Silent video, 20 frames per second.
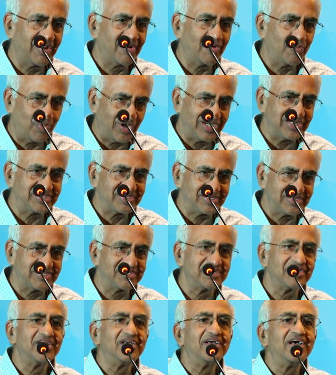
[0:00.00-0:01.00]
one
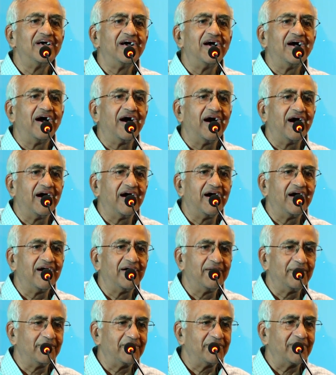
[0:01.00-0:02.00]
such
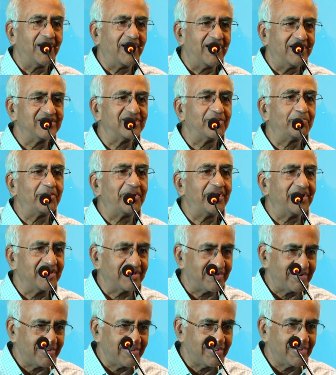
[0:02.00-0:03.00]
entrepreneur